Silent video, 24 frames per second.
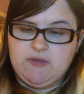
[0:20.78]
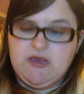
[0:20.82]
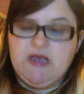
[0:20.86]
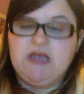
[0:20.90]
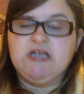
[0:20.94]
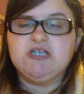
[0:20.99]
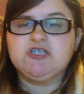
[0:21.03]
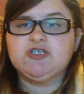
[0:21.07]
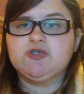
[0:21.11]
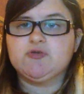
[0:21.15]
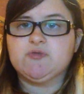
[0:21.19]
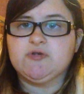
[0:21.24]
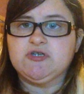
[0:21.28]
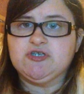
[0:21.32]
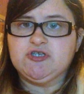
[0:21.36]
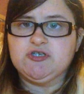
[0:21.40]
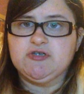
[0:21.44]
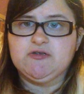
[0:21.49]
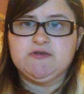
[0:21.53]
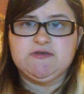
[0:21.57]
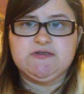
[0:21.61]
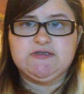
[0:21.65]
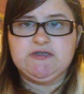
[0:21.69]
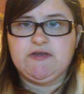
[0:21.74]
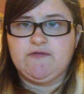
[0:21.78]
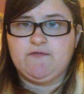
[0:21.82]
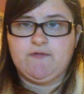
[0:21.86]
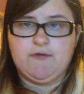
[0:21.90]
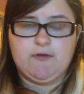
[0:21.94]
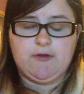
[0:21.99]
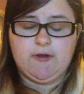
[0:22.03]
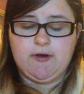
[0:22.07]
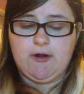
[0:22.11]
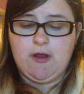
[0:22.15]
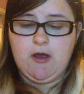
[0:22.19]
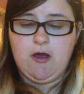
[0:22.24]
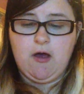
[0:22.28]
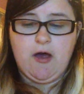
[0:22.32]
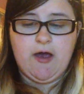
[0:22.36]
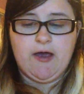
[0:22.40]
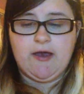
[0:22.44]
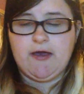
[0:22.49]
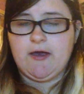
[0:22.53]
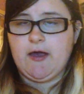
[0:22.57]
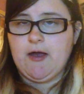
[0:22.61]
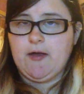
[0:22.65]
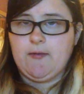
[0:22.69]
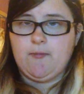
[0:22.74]
Intuition or something like that.
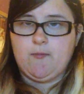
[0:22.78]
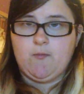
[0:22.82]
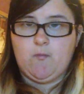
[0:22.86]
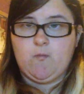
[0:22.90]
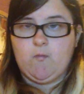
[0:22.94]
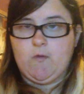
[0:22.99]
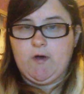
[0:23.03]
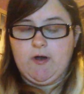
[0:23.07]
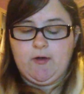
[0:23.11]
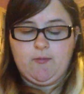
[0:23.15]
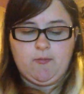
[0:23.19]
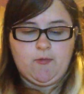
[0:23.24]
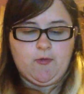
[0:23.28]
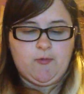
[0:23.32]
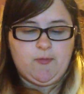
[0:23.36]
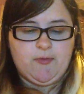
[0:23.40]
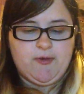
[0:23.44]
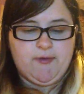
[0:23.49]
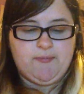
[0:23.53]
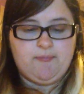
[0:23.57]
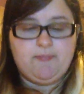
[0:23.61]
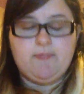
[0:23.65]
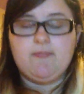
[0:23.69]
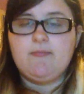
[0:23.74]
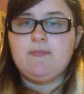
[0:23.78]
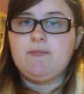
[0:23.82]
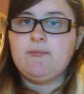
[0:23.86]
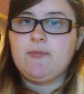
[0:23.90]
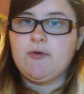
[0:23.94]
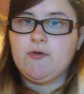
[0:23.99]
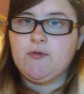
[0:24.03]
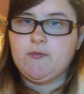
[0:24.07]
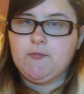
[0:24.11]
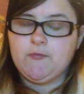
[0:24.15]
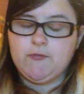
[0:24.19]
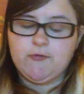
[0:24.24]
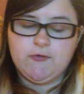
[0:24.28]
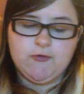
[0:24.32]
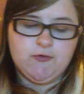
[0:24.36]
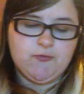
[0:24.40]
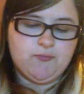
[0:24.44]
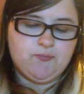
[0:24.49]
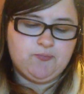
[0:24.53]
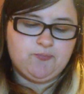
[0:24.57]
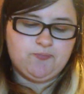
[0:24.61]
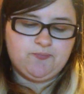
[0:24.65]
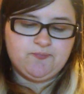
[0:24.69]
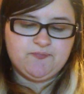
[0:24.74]
I can't read it properly, but all good.
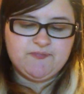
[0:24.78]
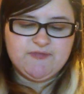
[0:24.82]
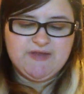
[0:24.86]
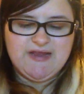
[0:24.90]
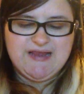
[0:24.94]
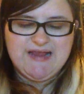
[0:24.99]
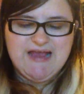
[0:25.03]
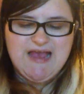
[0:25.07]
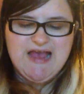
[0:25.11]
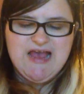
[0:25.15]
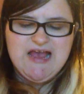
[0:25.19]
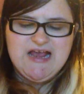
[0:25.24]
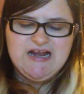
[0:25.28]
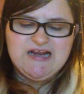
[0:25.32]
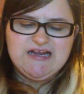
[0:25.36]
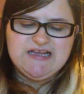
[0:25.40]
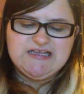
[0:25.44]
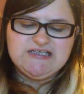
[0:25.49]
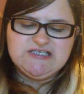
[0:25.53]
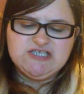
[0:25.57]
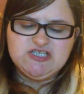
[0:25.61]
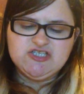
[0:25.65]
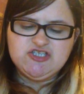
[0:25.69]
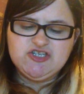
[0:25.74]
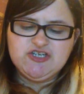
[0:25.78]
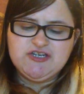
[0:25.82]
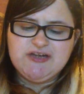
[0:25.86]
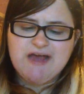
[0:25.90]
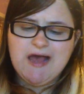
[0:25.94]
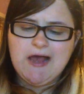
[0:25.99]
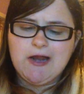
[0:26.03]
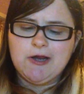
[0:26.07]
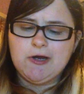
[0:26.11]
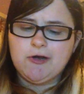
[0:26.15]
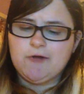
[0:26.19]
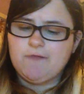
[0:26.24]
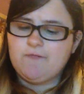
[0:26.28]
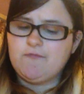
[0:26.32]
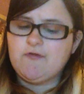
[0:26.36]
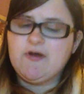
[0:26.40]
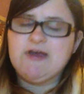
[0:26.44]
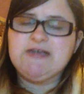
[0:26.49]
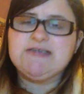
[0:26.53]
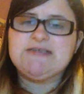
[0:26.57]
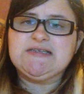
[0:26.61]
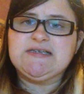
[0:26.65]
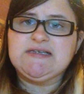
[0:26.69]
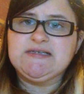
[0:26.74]
Listen to that little
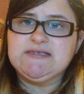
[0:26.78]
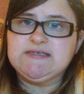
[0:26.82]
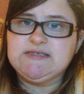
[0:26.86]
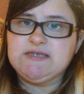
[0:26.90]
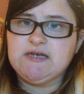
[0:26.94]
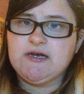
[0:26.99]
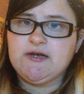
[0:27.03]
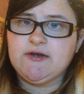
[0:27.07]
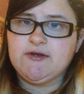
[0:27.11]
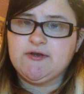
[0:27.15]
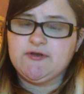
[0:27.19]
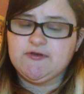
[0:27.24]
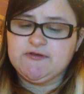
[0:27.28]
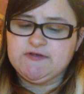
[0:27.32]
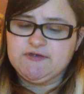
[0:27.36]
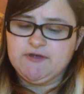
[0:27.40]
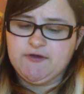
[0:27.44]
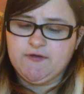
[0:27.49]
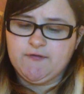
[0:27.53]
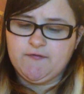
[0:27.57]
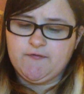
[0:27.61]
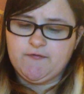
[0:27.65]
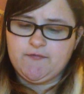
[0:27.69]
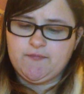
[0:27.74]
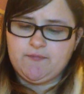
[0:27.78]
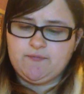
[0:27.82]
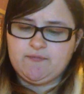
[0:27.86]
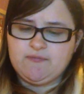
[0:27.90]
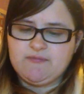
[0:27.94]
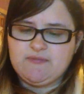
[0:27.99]
voice inside yourself.